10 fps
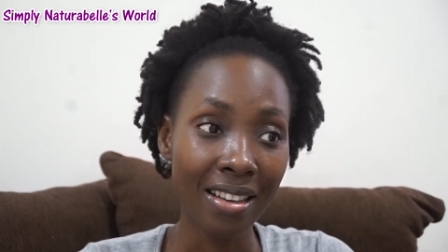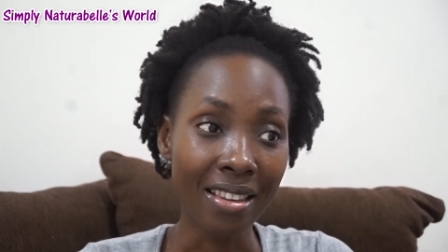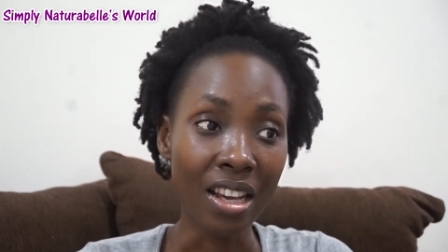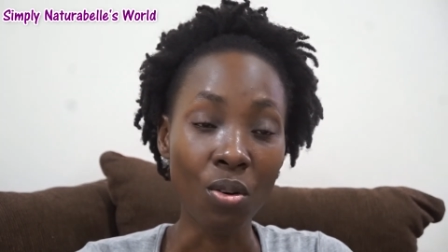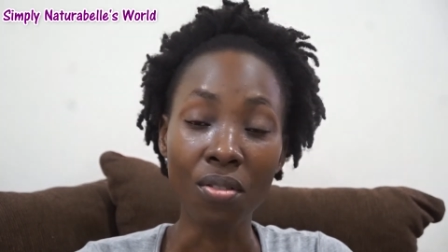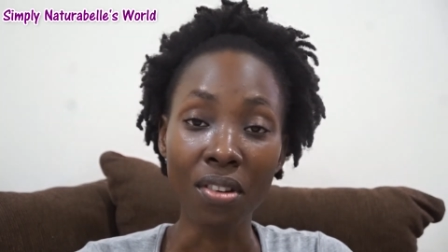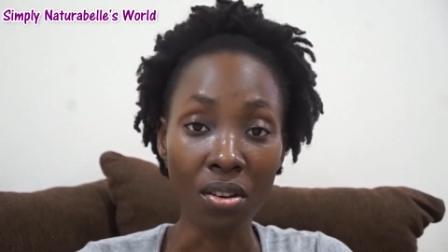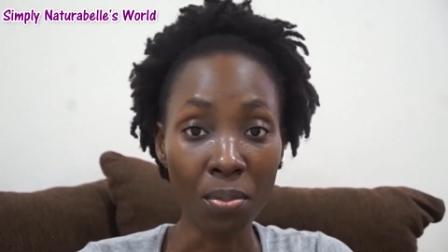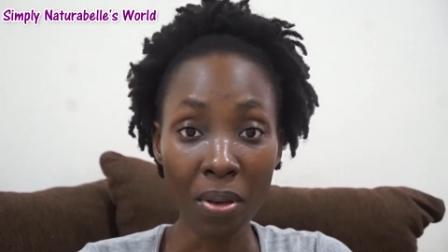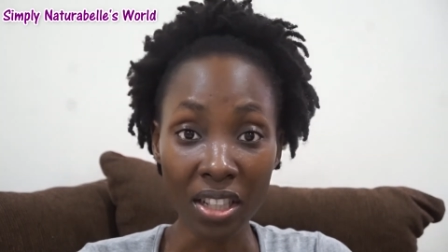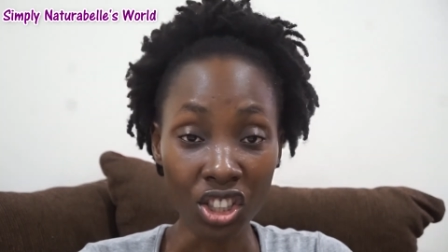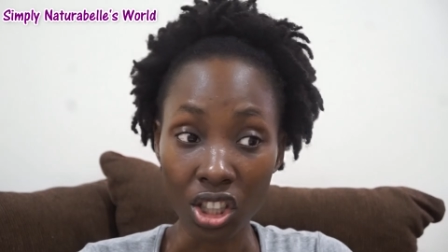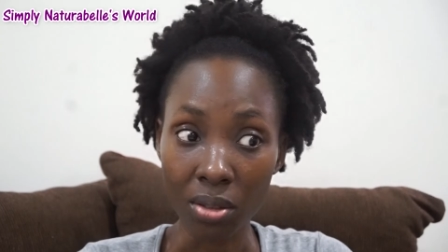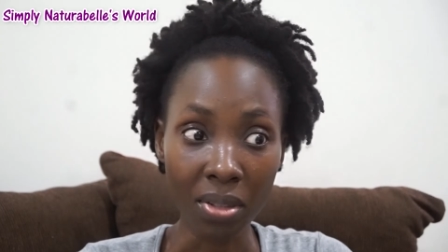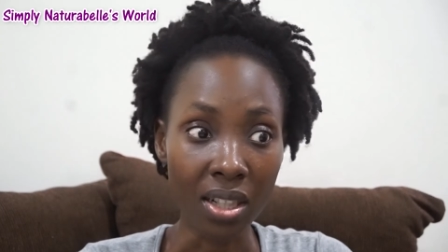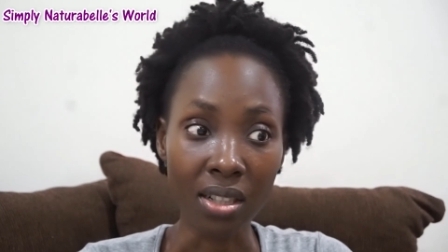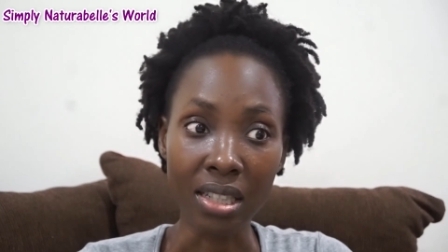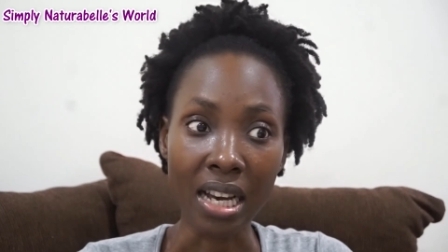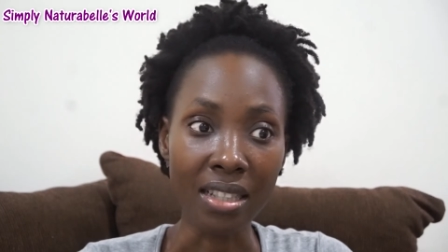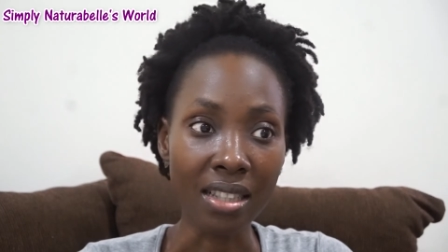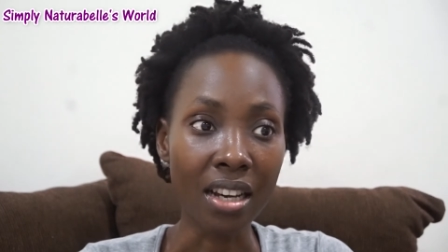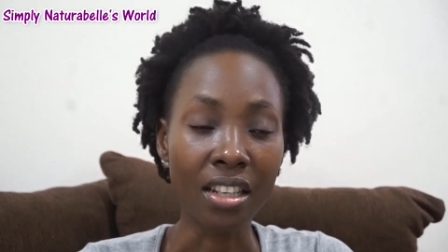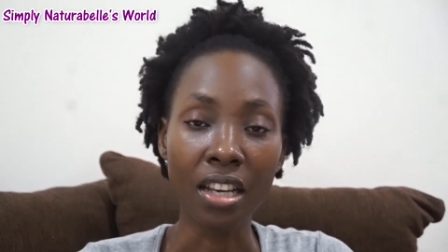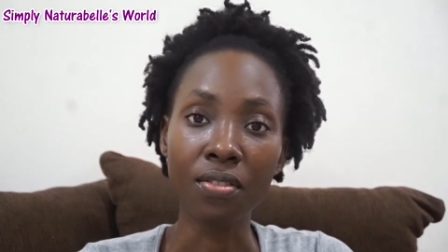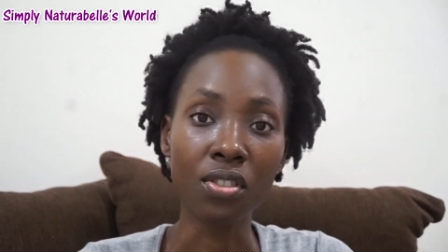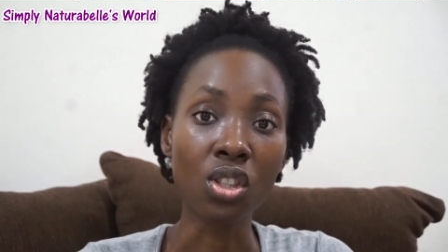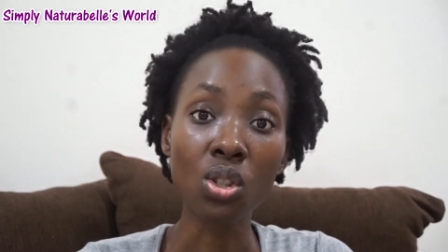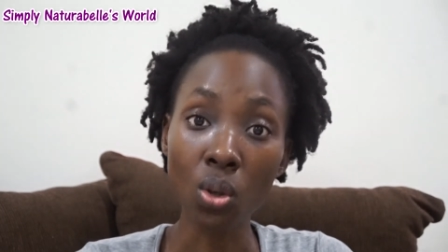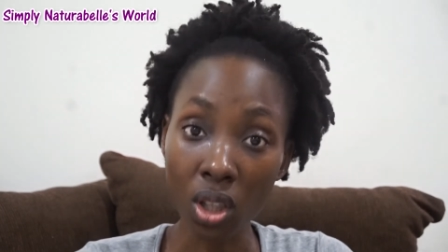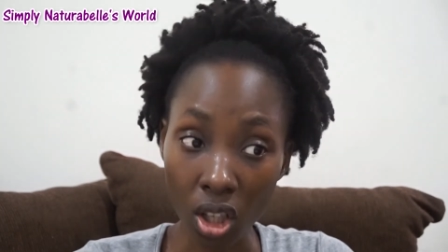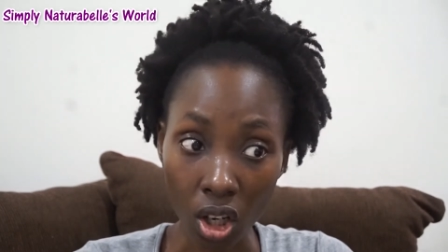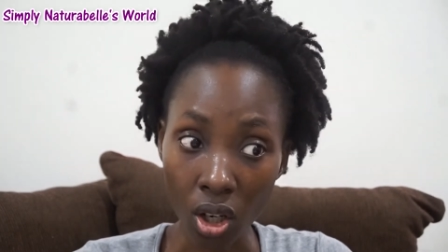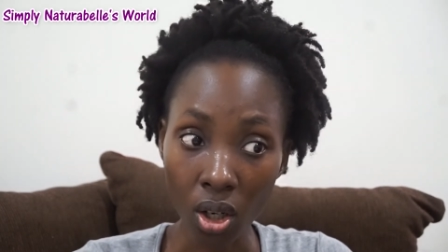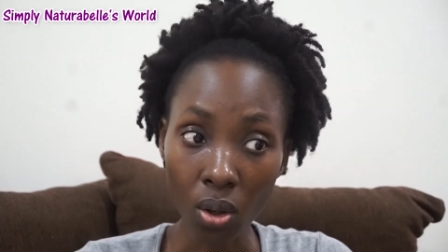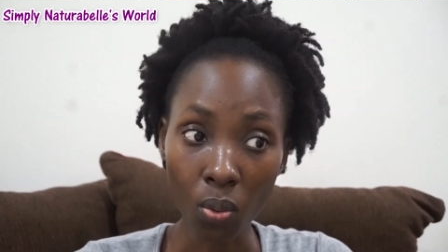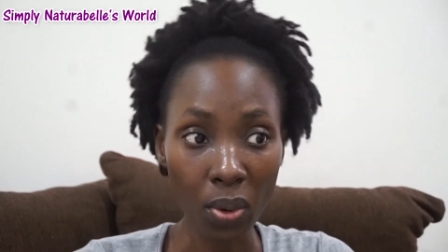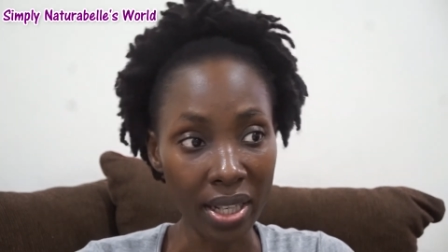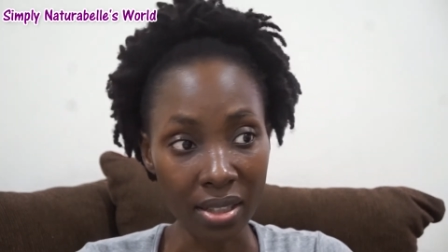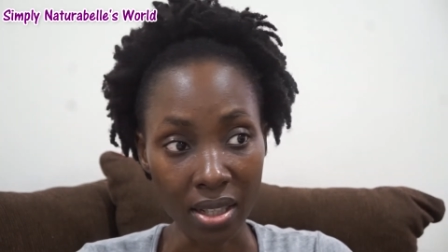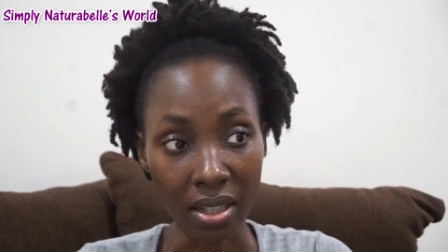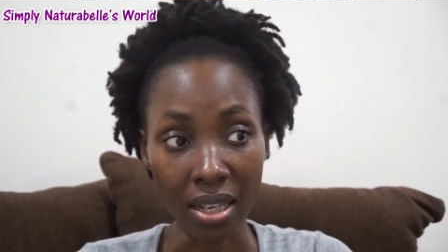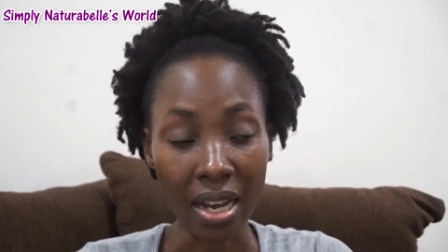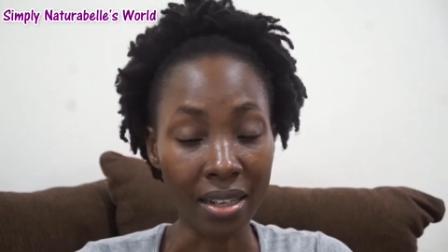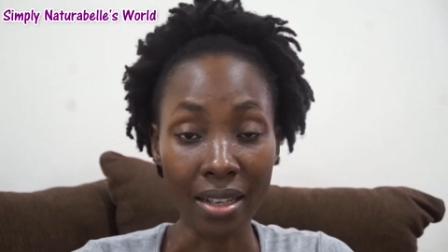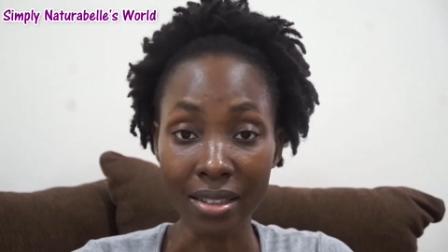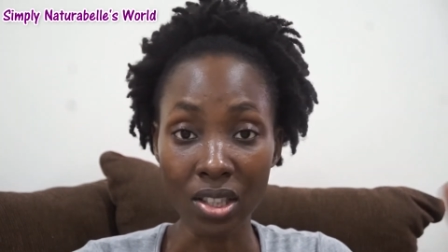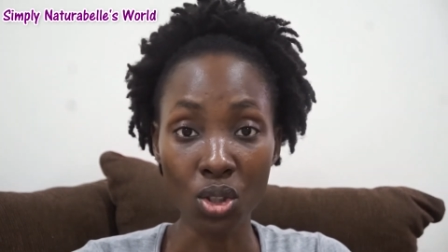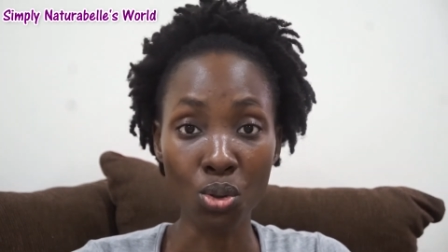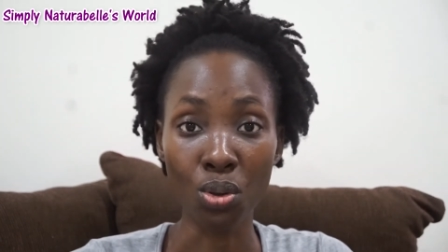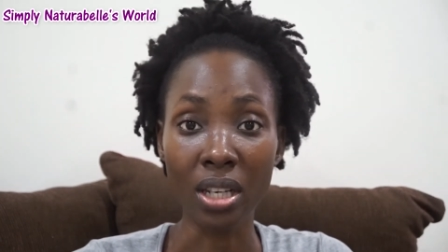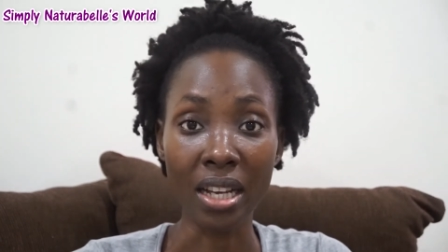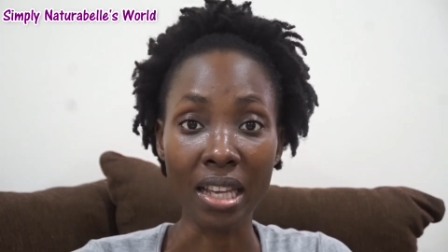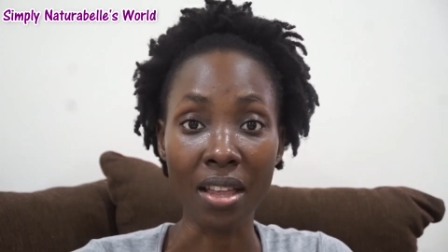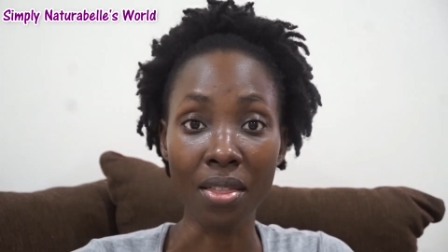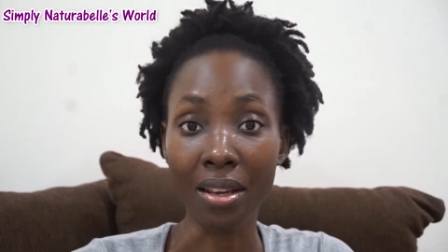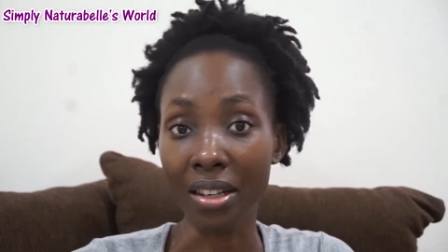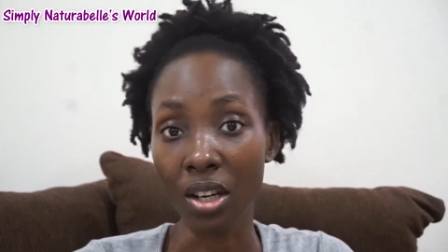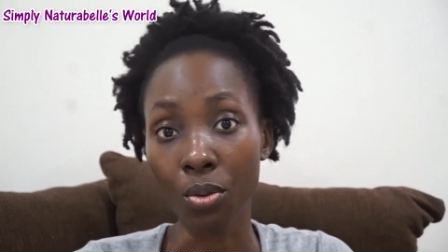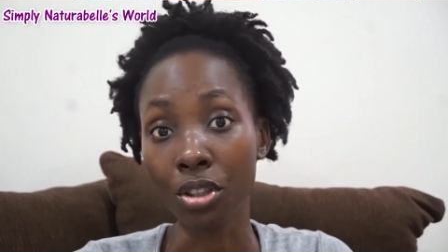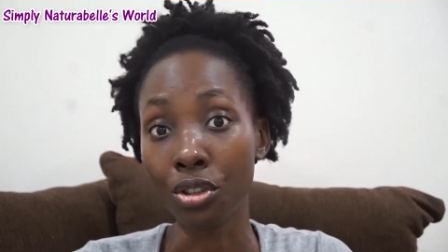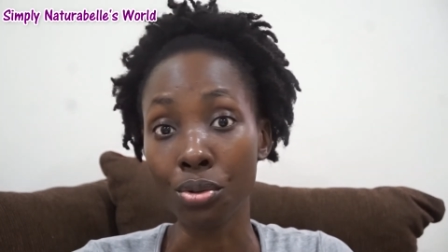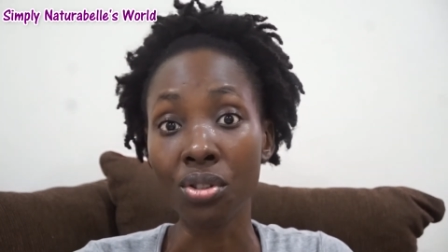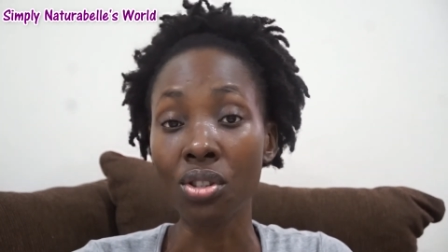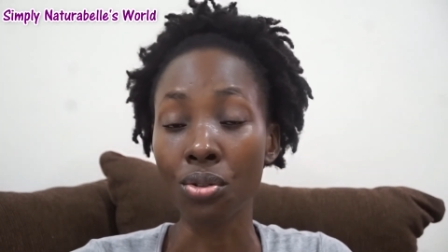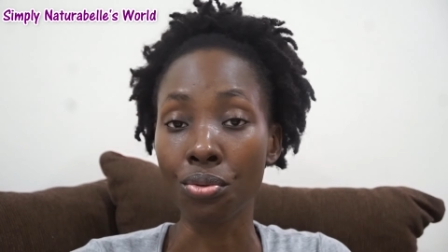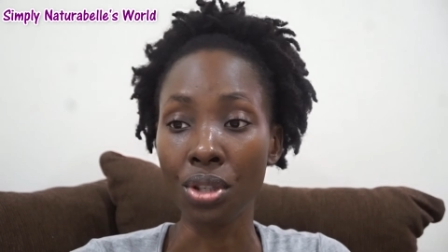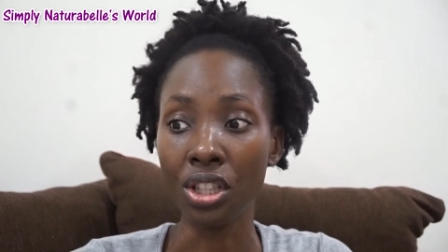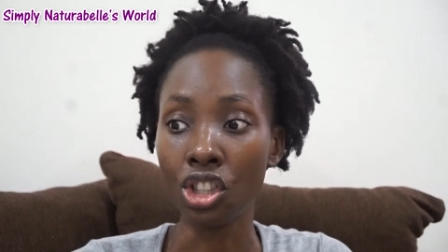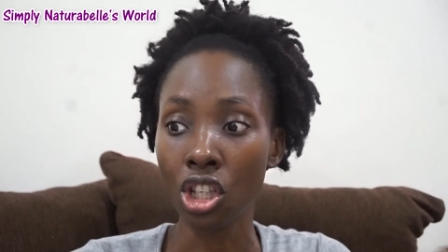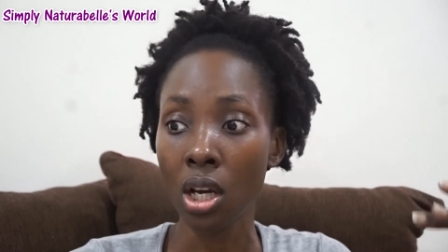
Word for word: they were very patient because I sat there for so long waiting and that's his tool that I think they would use to reach